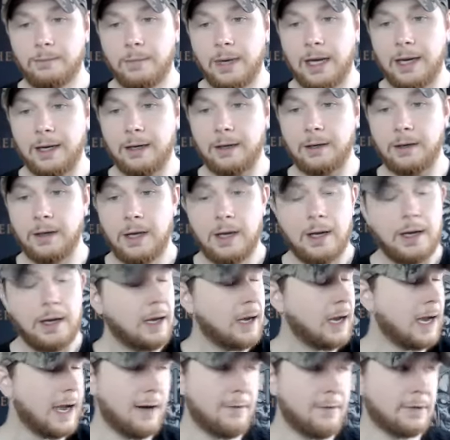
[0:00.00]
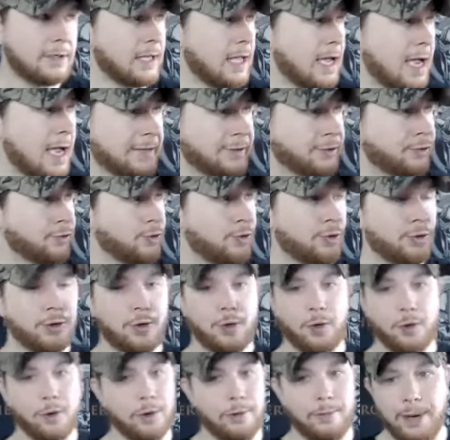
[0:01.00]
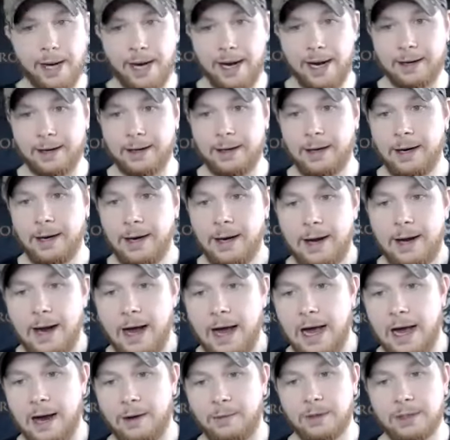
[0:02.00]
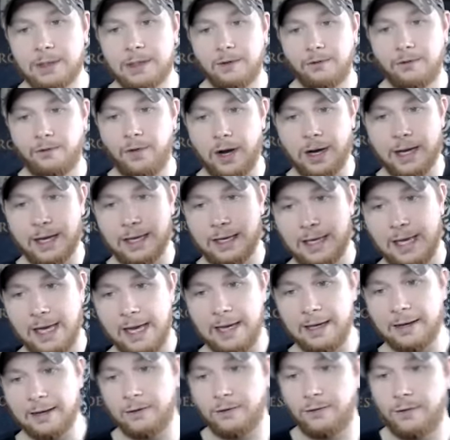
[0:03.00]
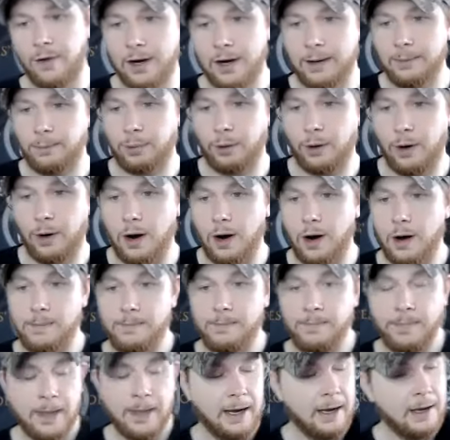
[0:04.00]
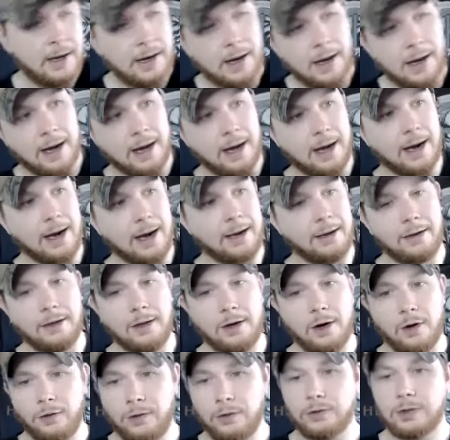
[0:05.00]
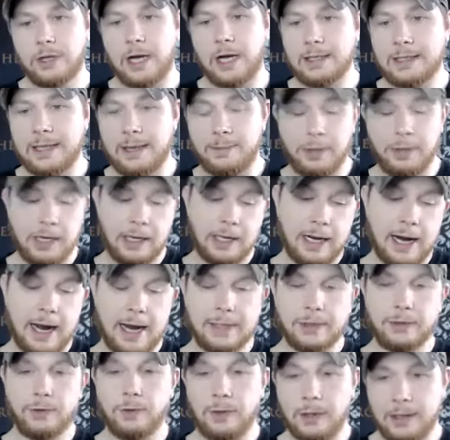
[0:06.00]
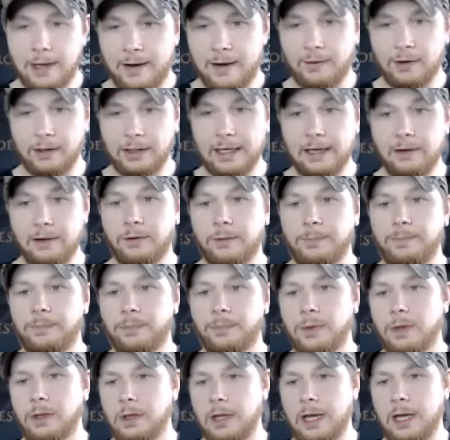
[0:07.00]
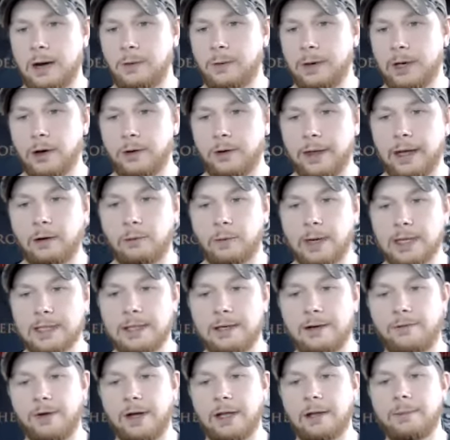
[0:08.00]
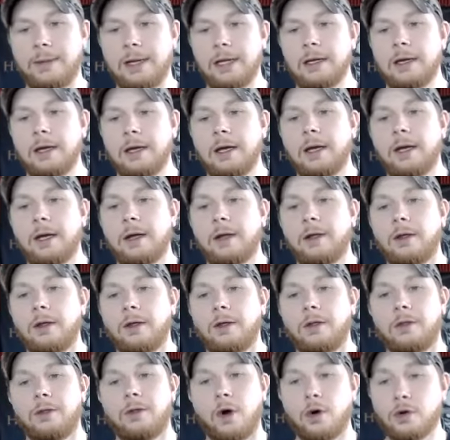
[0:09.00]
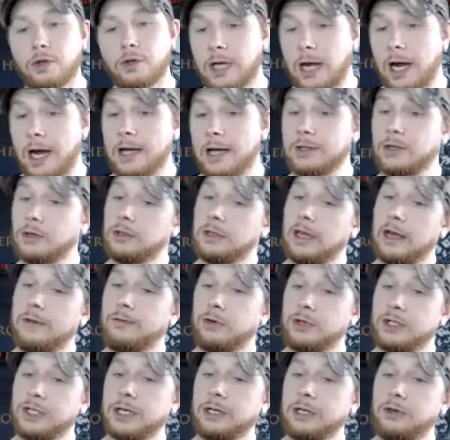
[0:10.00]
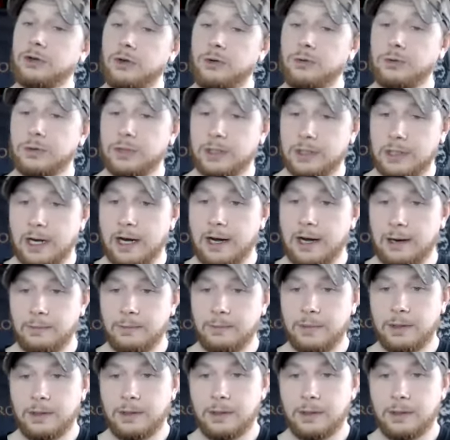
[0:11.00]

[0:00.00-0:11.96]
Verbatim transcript: Man, I was the high school quarterback. I was the fucking king of the fucking prom. I, you know, those guys that peak in high school and never leave. Yeah, we call that arrested development. Those guys are leveraging Newton's time.